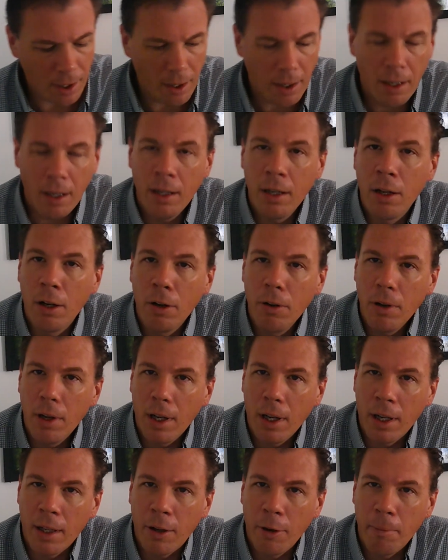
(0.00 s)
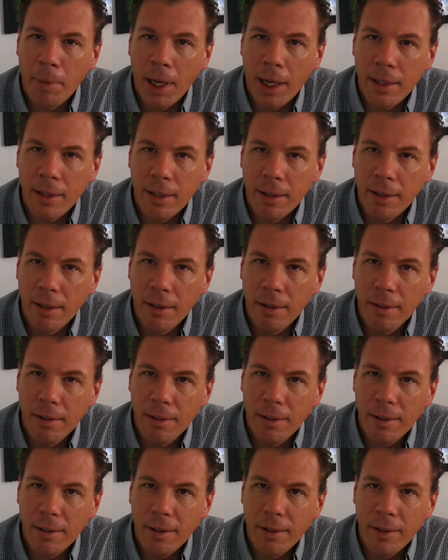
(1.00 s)
you know, I go back to the
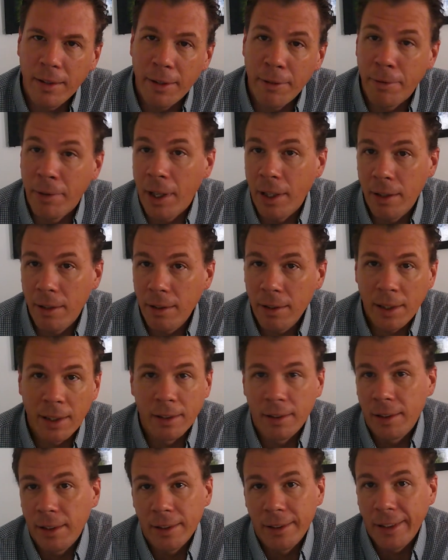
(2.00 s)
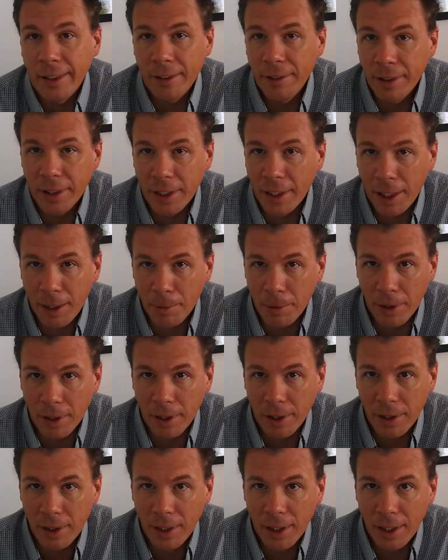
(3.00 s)
vendor, because he's here in the neighborhood,